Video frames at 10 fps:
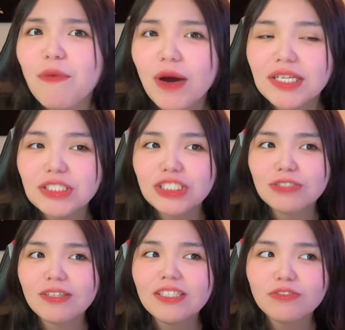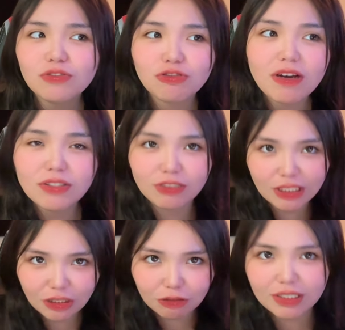Why is she trying,
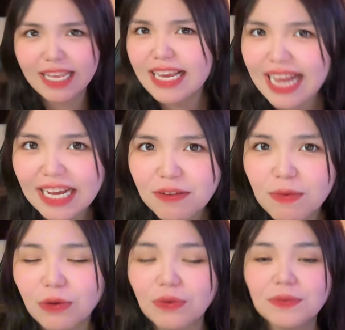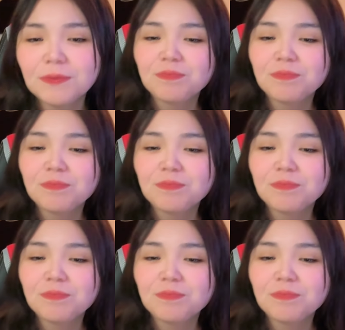trying to dress like an animal?